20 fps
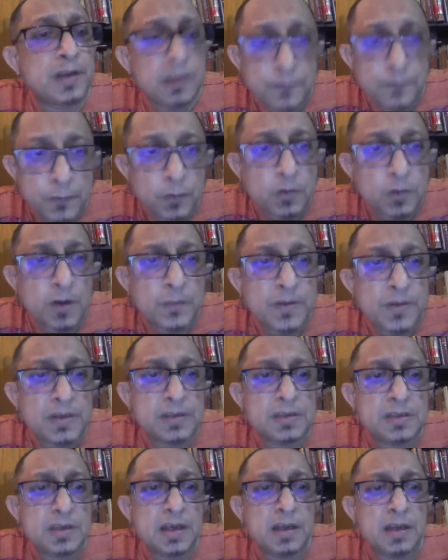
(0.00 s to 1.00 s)
very few
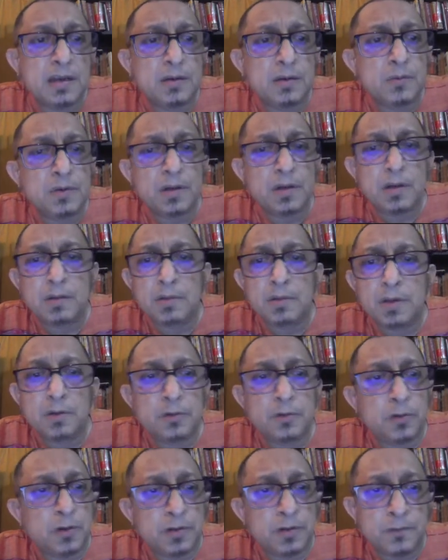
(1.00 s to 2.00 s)
copies, and
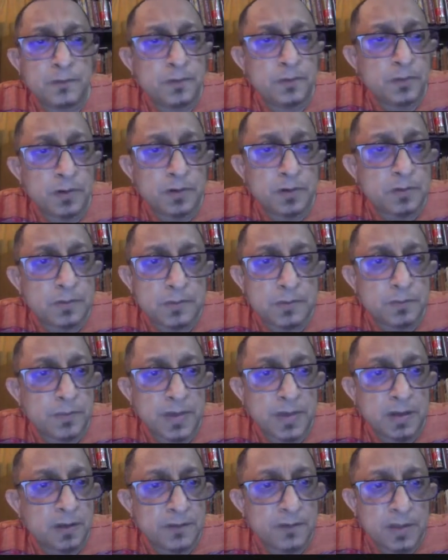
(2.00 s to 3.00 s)
not
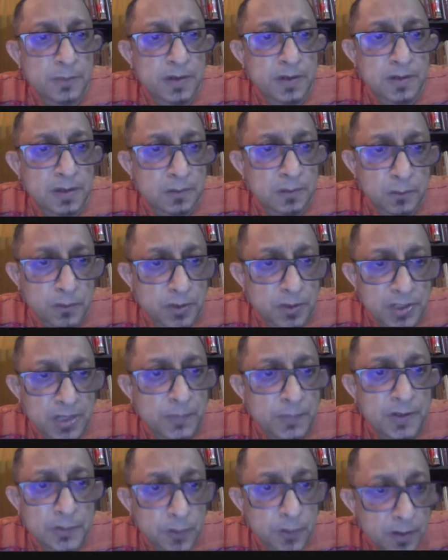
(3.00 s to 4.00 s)
many of them are in good
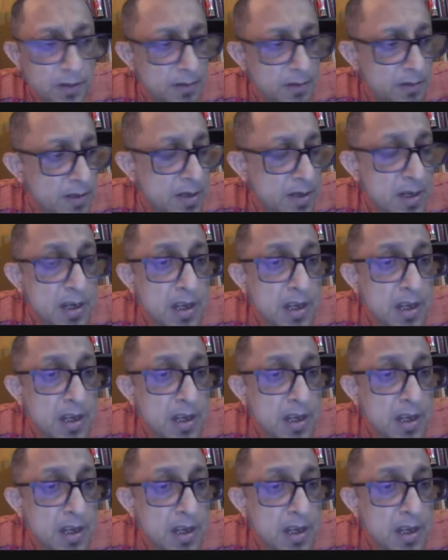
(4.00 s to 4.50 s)
shape at all.